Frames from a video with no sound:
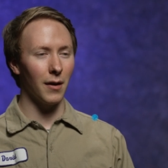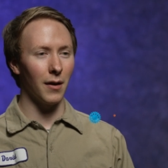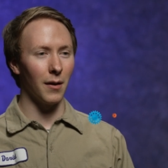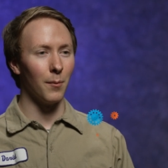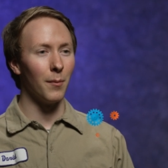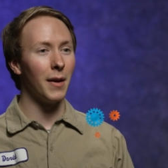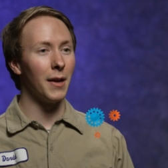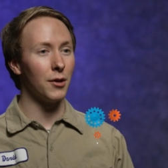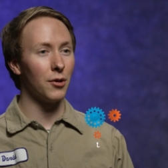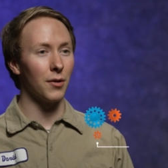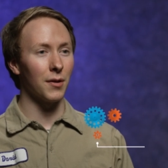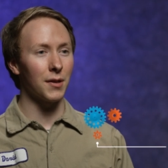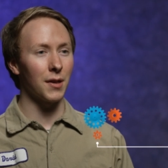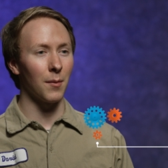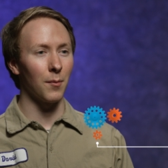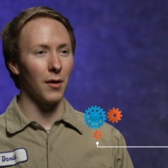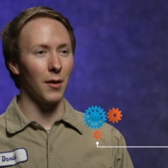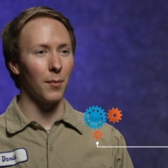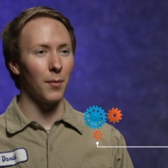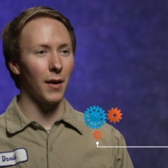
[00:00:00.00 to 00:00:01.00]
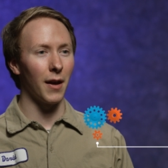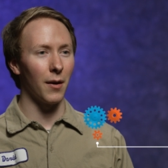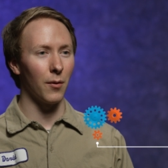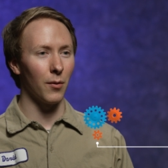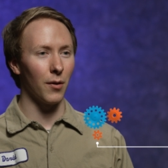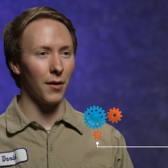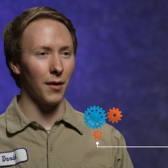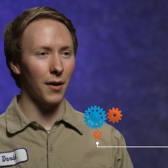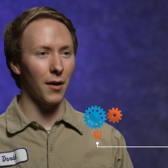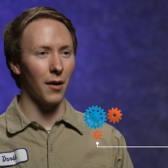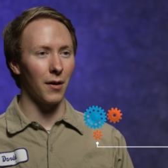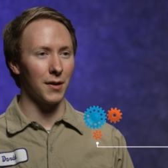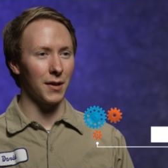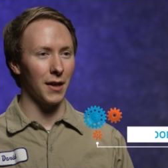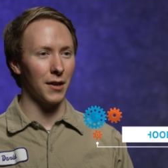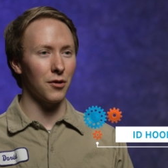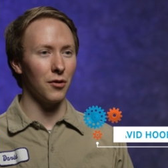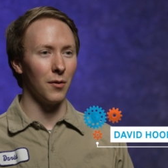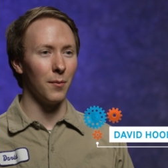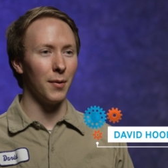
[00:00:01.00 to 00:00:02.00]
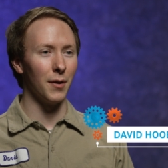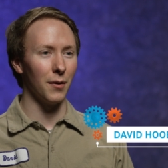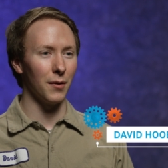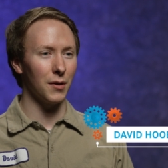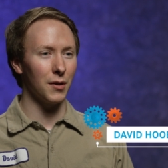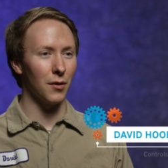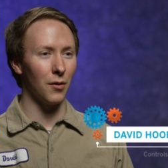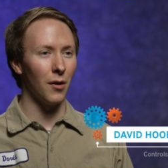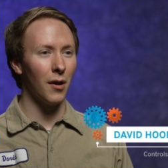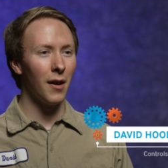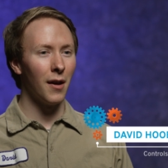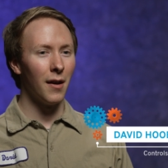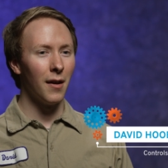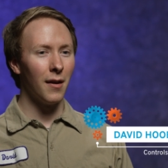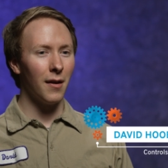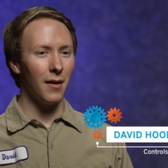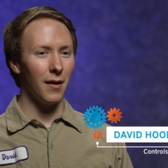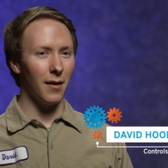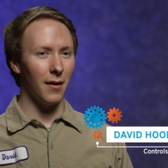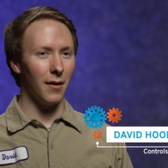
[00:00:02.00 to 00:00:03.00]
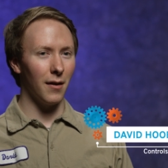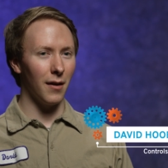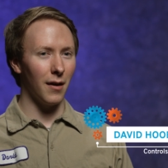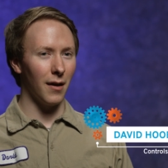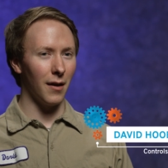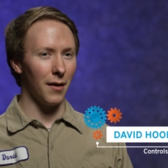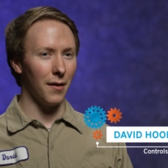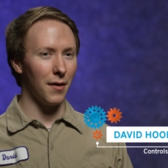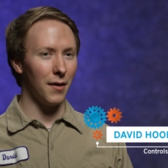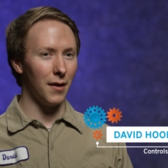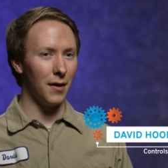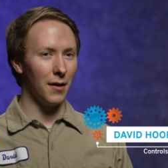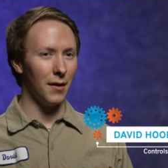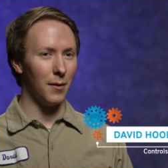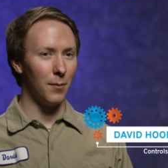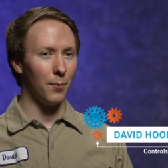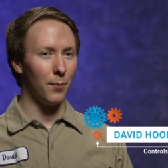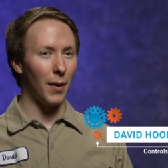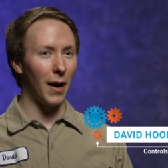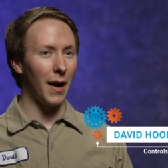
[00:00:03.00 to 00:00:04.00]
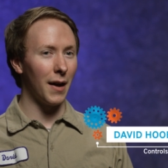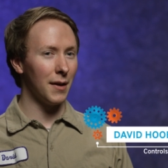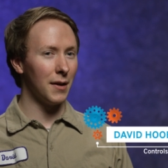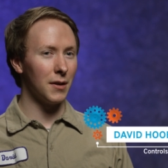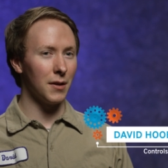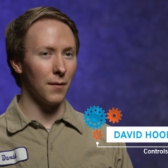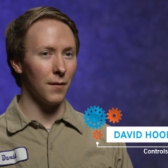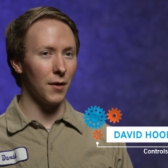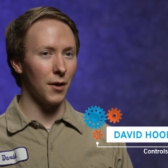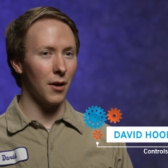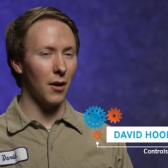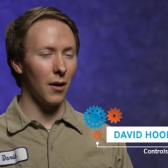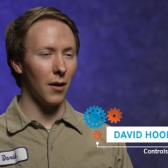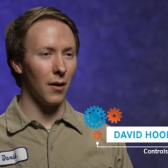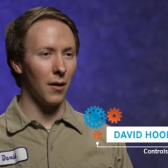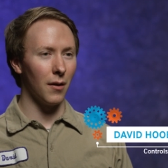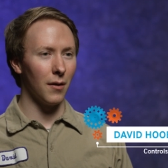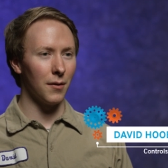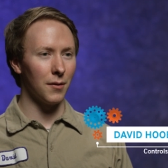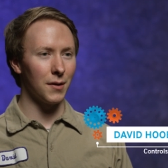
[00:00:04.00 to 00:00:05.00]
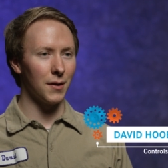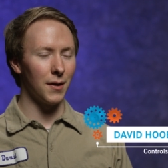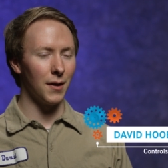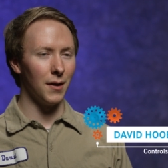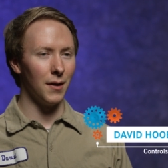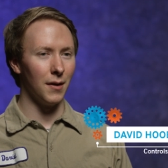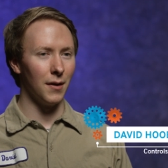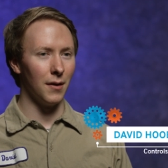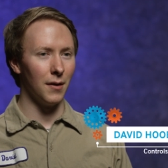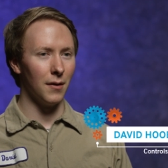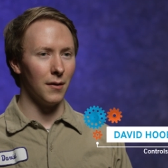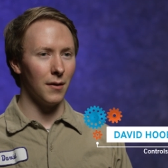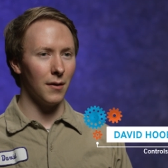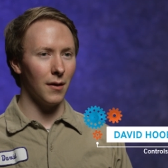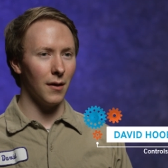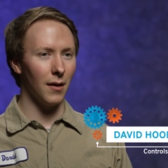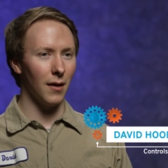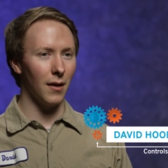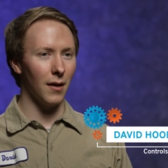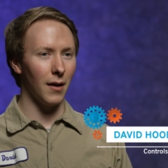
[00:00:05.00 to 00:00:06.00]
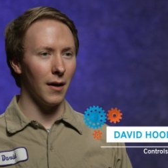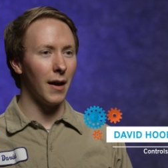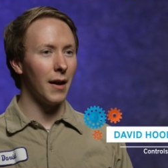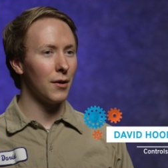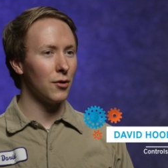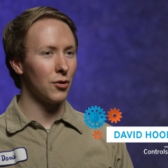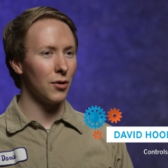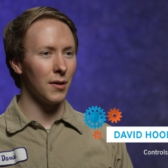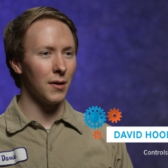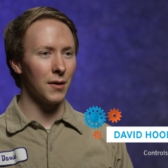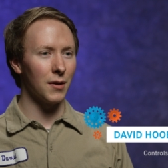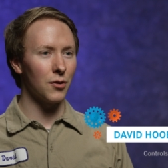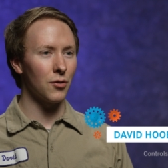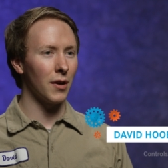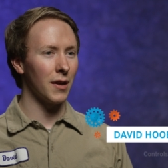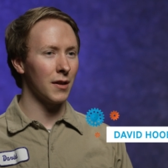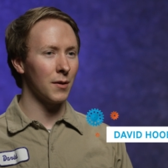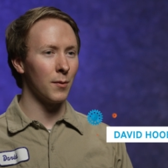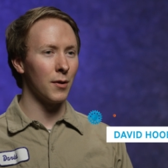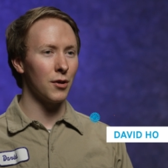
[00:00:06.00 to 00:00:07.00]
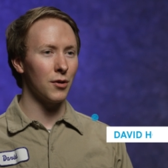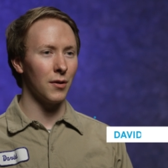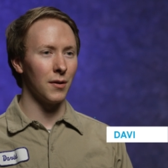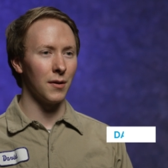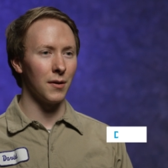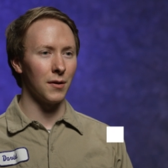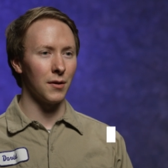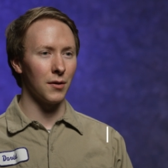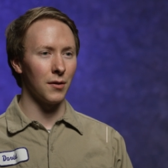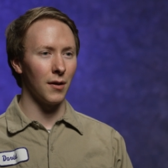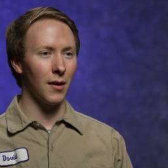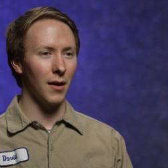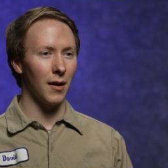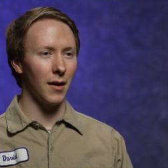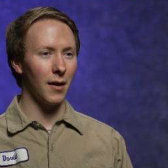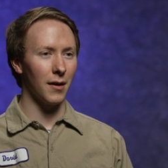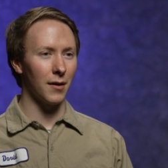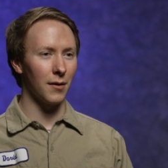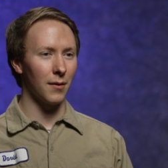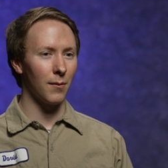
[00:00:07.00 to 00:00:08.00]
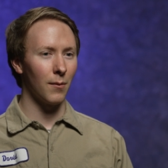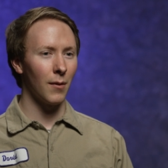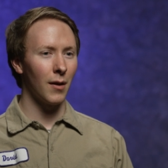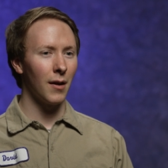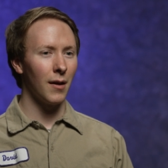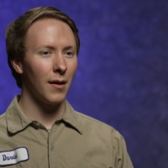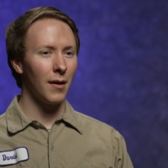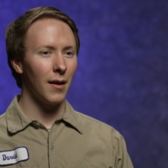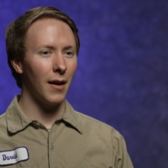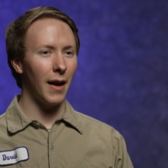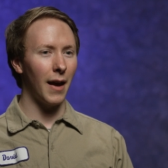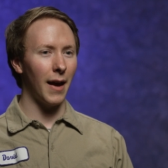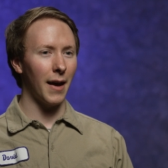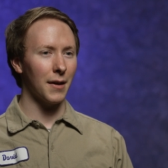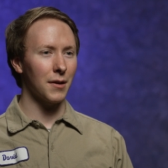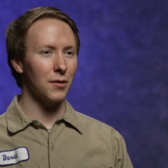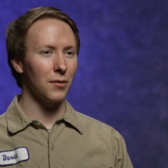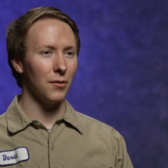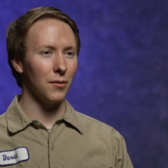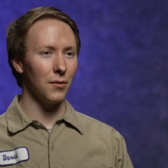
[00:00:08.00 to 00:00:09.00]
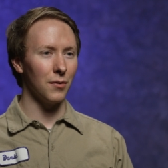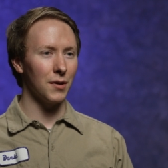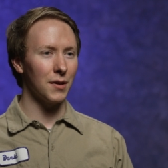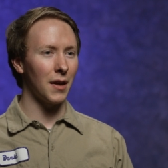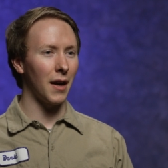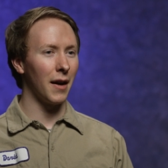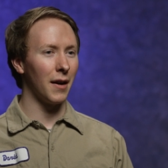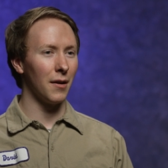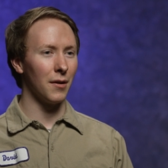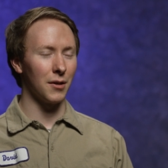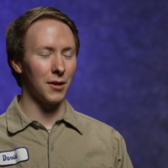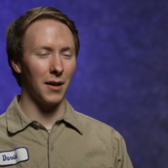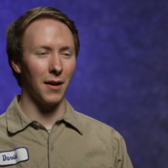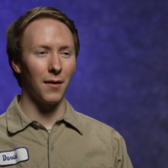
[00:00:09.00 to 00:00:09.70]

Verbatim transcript: a major assembly plant where the car is actually built. So uh, the bodies of the cars, the uh, engines, transmissions, uh, axles, tires,